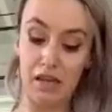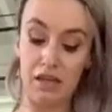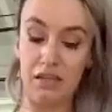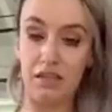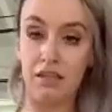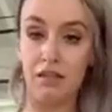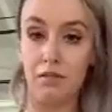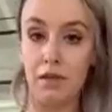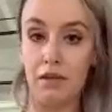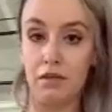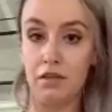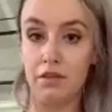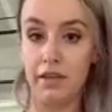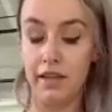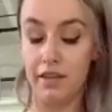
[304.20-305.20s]
until about
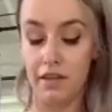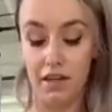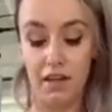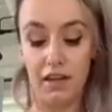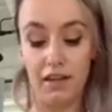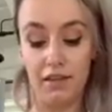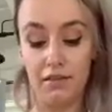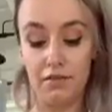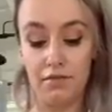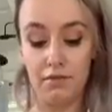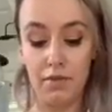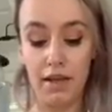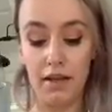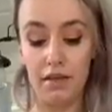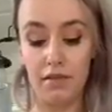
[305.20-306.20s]
3:30.
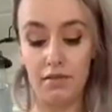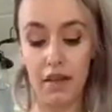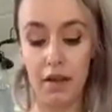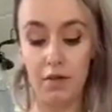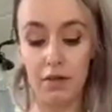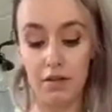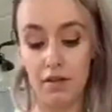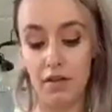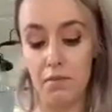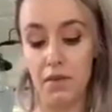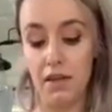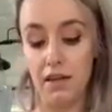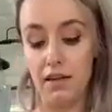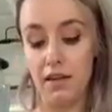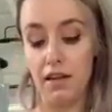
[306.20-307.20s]
My hour-long
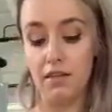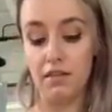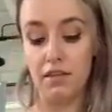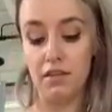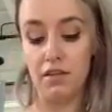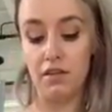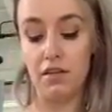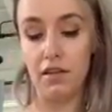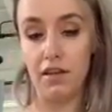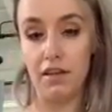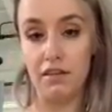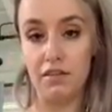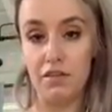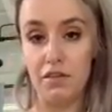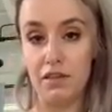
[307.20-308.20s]
meeting ended
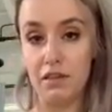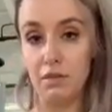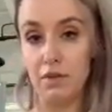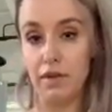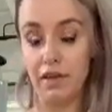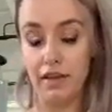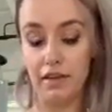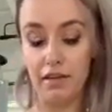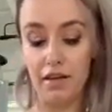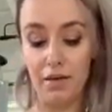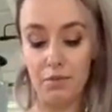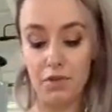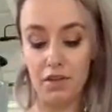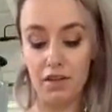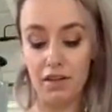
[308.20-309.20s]
early, so that's why I
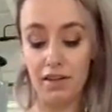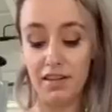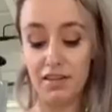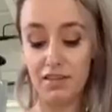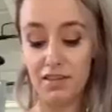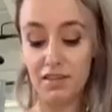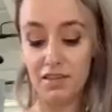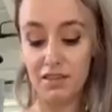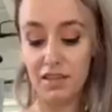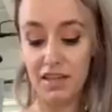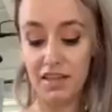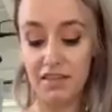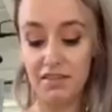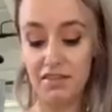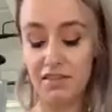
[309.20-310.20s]
hopped on here
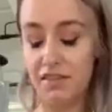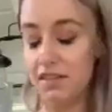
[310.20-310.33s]
early.